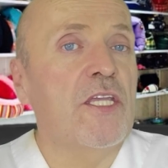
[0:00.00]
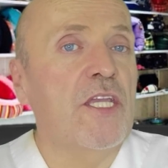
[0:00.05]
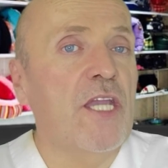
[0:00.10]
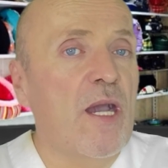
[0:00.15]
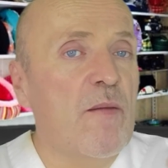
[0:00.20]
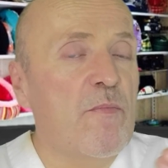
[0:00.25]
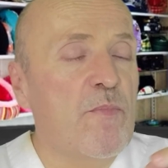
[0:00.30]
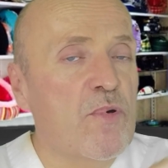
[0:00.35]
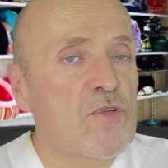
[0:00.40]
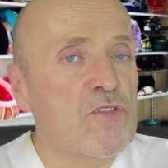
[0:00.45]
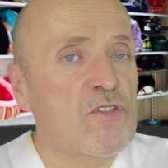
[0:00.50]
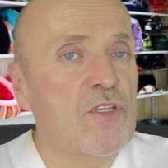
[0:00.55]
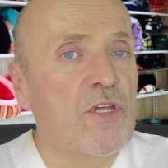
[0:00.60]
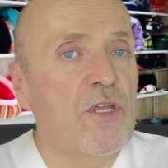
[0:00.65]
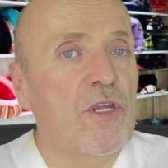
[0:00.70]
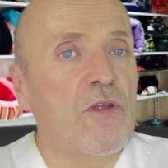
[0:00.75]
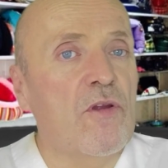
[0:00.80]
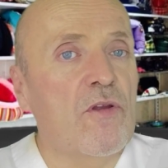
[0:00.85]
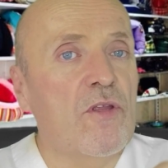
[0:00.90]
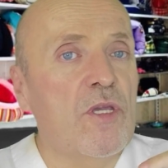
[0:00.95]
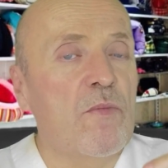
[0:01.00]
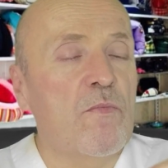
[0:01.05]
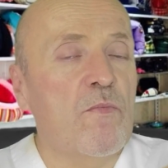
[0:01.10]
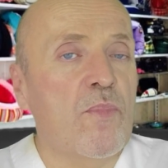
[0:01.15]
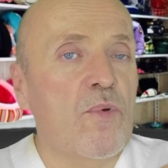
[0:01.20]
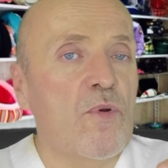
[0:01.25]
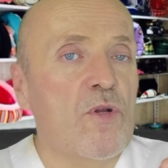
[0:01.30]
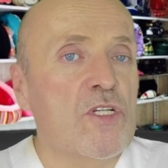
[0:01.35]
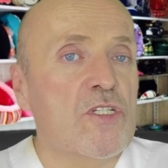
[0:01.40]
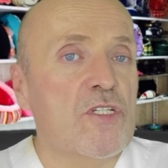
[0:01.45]
There are parts of the
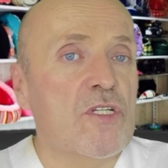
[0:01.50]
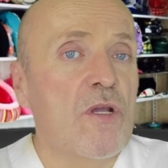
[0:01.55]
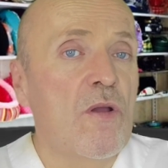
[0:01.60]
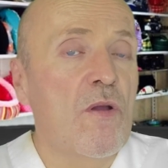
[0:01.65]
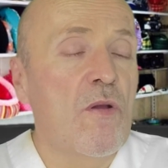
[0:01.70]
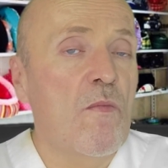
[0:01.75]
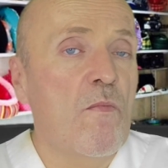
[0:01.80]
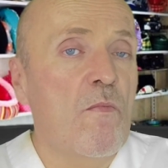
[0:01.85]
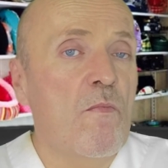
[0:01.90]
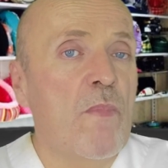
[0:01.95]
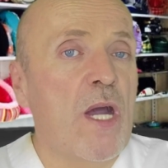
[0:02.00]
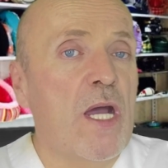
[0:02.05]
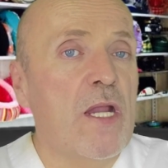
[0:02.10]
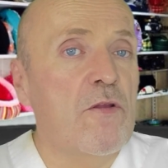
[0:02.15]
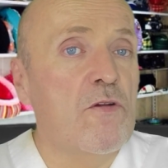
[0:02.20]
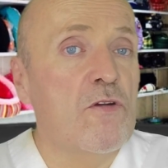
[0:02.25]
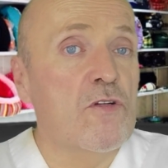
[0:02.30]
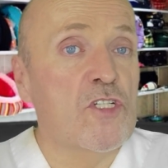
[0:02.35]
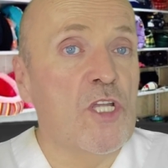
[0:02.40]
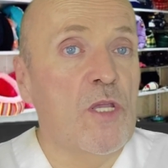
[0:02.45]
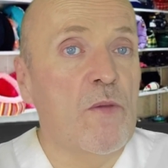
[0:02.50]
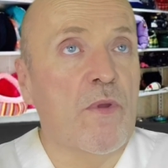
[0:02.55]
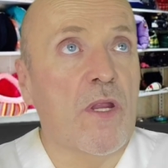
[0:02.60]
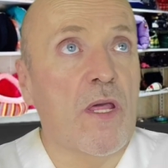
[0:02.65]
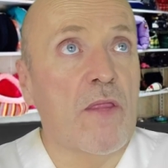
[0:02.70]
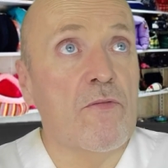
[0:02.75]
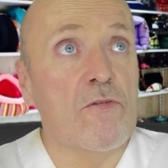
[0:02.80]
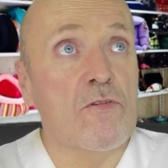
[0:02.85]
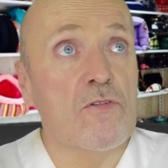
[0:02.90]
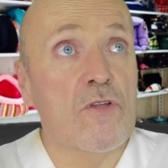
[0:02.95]
body for which they do not usually have
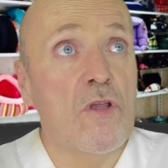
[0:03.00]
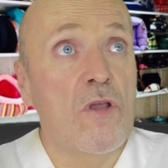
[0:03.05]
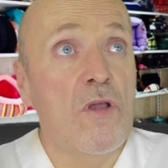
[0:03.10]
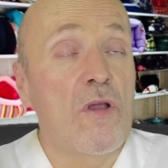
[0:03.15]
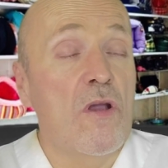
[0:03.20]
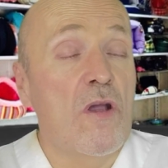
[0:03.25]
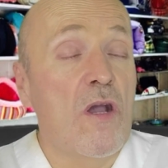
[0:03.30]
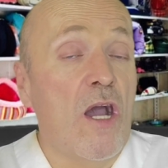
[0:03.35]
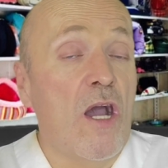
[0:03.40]
any type of